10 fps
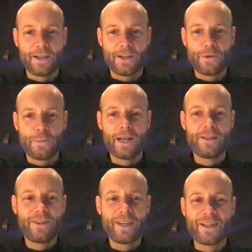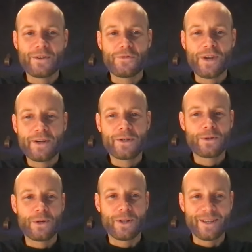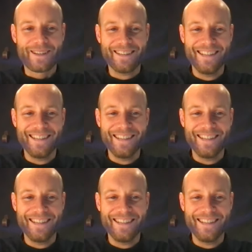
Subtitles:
humility and a very good lawyer.